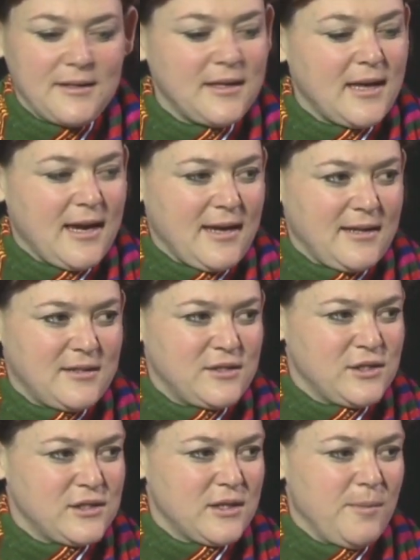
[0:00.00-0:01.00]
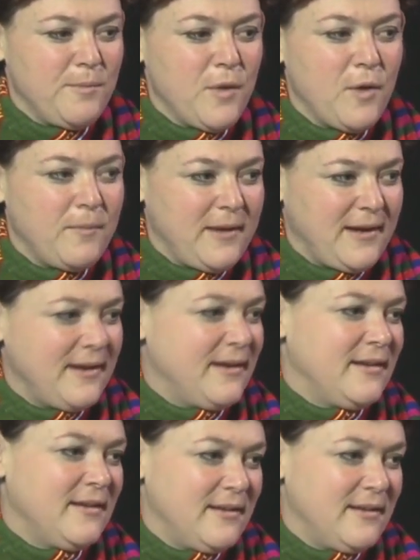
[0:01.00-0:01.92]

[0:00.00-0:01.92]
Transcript: it's just a moment